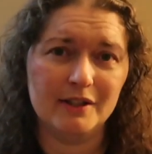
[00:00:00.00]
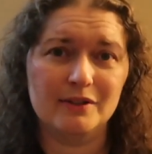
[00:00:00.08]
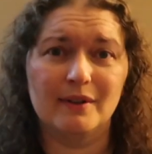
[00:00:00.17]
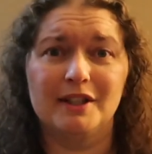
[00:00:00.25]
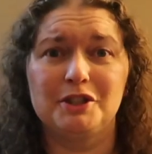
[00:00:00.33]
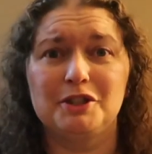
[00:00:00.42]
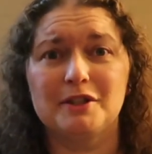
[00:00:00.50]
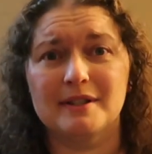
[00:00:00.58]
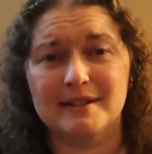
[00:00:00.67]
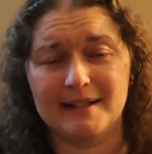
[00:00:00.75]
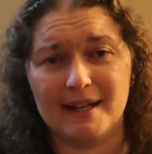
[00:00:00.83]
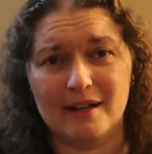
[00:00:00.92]
So I
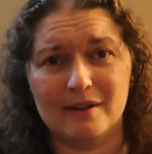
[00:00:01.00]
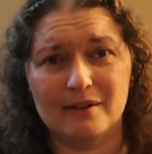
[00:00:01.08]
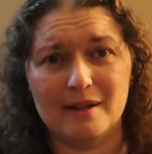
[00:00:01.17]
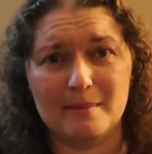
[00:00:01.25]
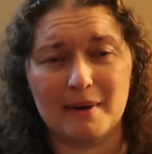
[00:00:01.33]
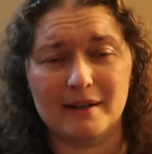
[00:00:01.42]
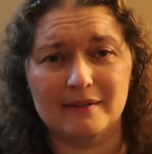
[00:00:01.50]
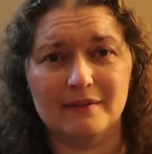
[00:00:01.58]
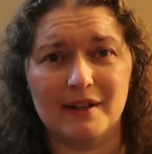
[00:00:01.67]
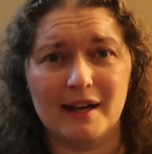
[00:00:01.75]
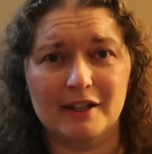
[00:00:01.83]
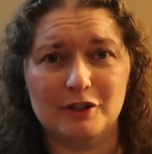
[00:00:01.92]
just now am out
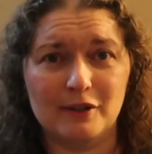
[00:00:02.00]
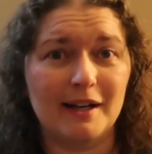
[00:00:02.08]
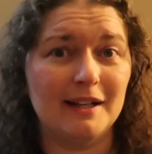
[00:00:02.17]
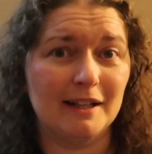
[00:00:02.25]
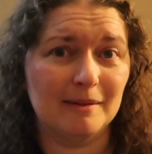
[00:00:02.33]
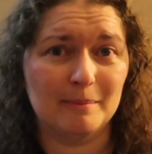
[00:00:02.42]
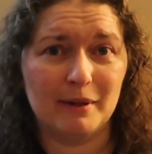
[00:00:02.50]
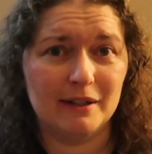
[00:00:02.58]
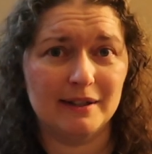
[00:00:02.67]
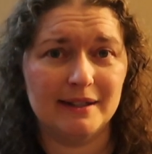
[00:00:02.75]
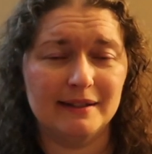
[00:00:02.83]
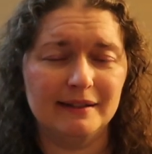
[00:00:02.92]
of that training
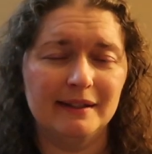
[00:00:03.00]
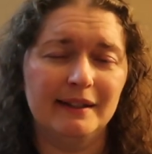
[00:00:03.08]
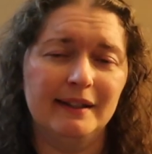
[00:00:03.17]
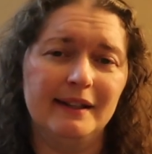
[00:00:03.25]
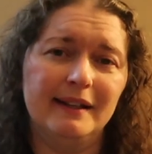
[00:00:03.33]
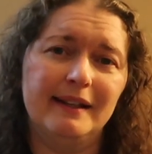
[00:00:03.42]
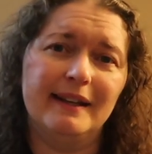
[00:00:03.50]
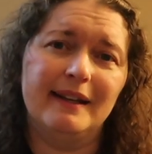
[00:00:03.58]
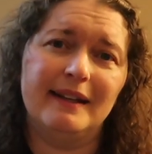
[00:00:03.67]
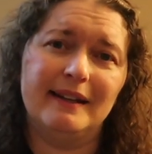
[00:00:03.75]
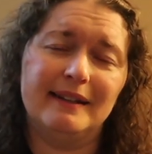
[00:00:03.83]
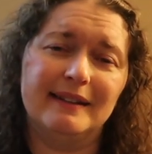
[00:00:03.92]
period,
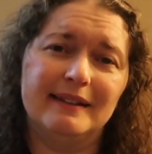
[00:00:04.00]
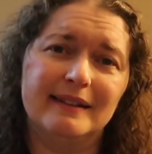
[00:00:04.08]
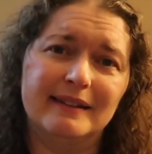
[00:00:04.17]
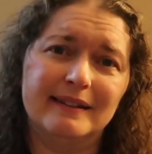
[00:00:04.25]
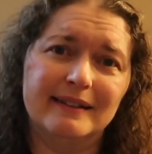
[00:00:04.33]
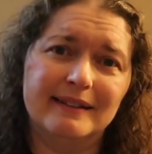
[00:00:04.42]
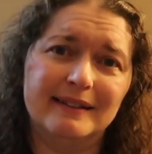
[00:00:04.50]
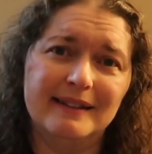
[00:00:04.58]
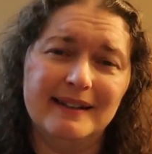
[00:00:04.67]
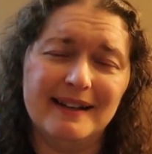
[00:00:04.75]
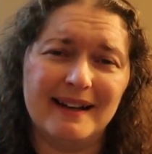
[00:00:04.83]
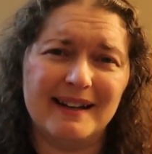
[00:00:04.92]
and uh,
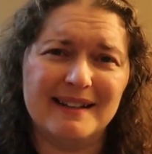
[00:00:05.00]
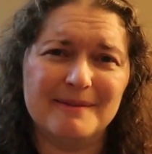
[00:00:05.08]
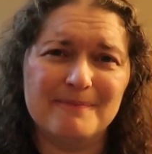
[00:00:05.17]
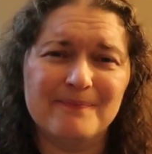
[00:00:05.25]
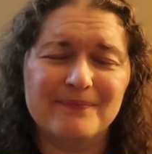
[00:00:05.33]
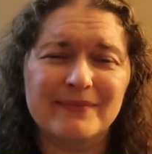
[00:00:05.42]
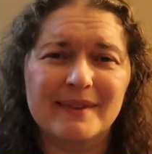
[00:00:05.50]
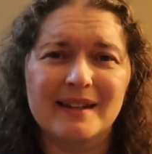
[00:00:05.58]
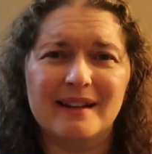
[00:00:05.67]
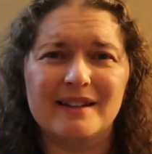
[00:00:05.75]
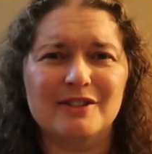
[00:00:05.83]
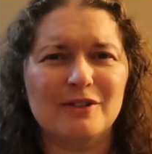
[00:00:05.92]
I
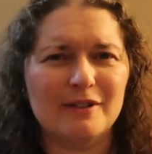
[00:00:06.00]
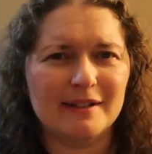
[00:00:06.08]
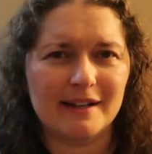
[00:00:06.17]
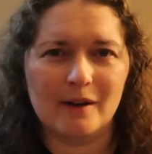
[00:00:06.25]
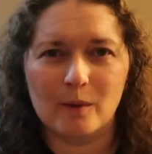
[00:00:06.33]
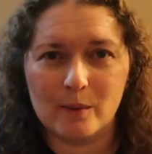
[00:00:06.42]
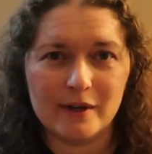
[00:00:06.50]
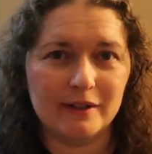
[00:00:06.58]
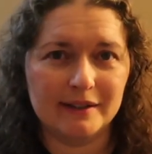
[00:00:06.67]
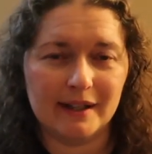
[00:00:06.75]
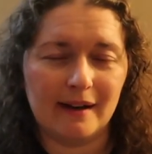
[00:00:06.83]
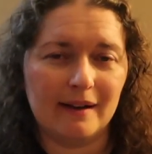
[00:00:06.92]
I started at a
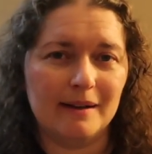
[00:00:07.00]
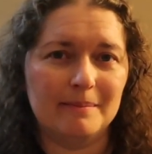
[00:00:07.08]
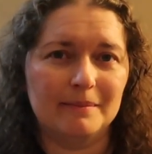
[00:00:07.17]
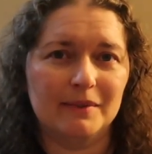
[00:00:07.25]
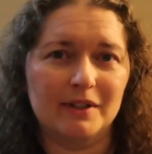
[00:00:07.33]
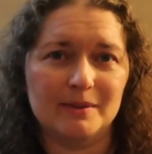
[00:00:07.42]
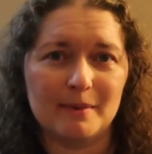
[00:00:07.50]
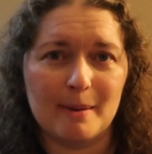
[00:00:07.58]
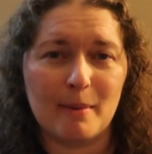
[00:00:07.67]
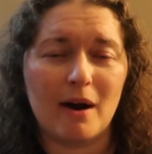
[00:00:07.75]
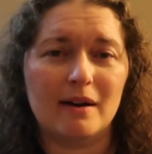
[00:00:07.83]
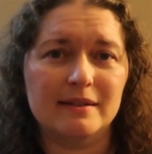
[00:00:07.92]
weird time because my
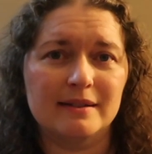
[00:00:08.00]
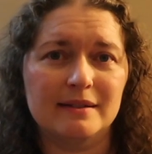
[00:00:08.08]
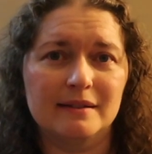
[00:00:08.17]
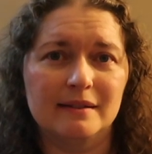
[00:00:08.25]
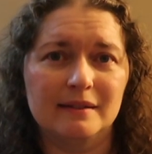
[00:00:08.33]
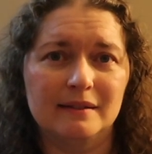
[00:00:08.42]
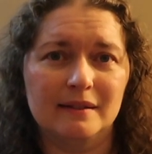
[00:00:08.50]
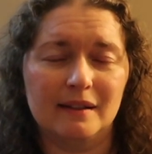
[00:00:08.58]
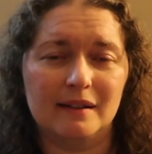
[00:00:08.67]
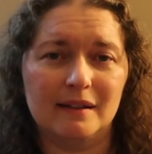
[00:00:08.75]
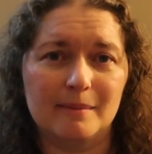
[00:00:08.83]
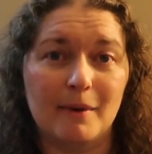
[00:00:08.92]
boss,
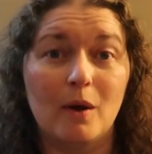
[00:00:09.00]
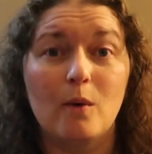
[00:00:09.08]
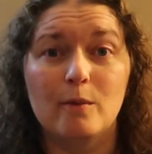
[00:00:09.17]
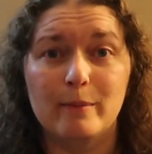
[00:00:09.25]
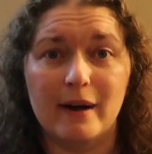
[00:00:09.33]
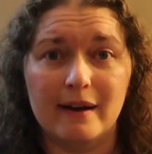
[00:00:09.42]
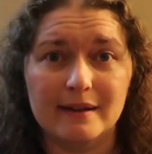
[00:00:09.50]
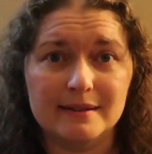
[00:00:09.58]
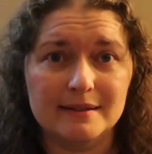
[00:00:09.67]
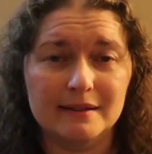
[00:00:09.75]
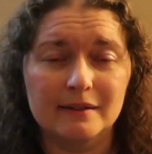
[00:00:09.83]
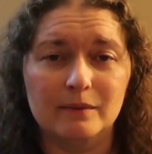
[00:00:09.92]
uh, my old
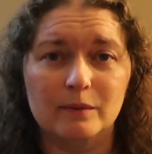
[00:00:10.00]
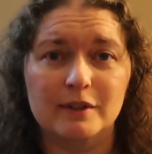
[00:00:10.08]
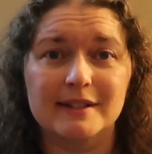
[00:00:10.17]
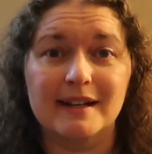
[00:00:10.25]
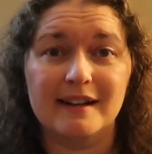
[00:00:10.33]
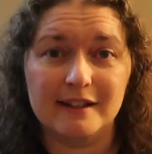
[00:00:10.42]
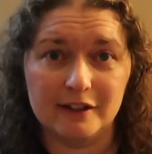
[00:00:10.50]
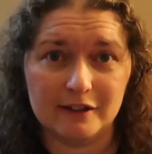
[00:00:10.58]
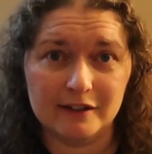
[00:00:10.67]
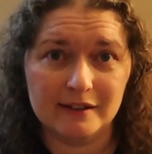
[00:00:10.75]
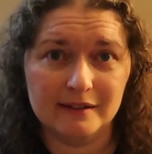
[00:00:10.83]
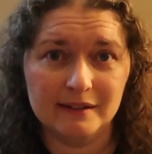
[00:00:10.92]
boss,
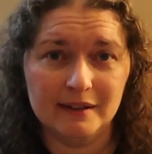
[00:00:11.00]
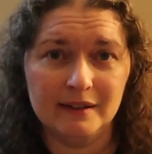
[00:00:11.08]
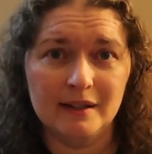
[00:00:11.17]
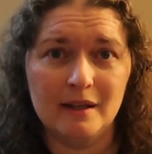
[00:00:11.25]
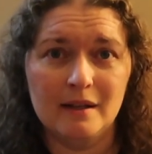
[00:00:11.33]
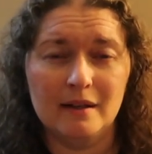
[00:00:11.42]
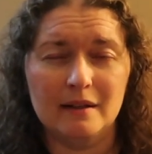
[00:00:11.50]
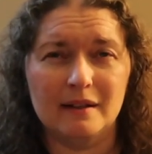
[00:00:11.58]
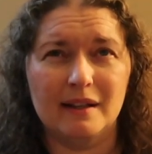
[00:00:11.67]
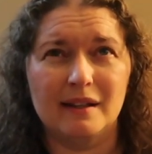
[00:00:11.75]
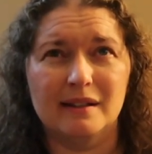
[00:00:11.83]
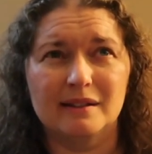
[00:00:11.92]
retired
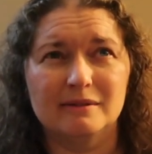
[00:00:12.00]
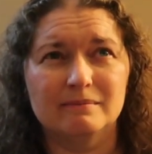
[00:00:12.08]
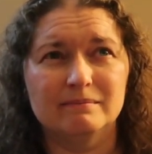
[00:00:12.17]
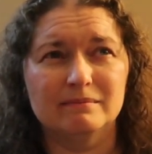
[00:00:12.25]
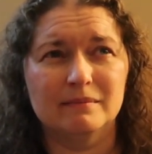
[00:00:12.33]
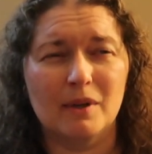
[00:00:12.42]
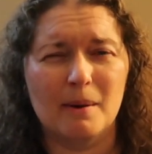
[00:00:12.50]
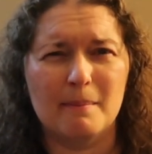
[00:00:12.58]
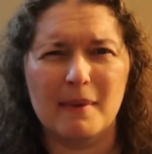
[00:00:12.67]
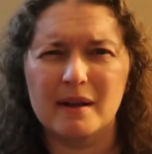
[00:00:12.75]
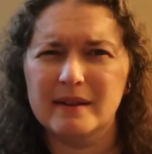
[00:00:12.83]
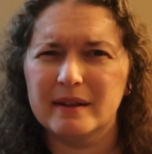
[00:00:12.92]
like a
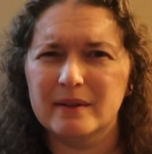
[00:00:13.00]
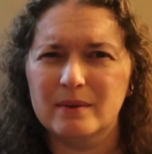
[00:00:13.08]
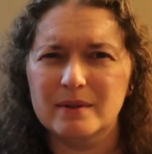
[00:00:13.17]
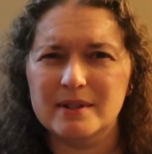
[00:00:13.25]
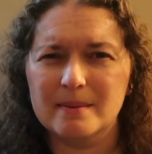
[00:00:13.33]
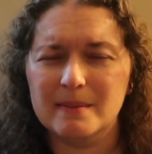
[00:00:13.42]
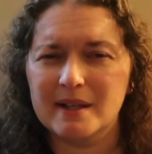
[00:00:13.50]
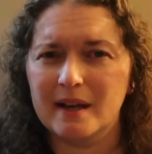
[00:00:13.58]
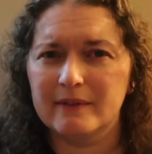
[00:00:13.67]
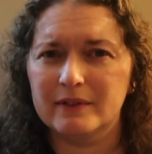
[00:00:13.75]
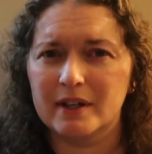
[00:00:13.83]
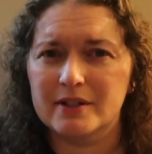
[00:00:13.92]
month or something
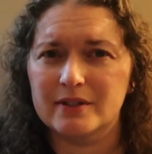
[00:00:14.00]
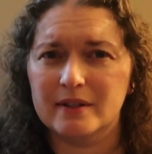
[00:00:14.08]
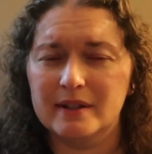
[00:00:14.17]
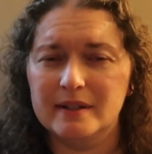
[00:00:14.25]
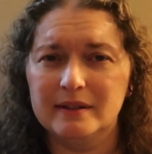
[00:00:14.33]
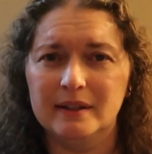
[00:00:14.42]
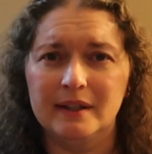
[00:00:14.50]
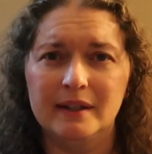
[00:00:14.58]
after I started,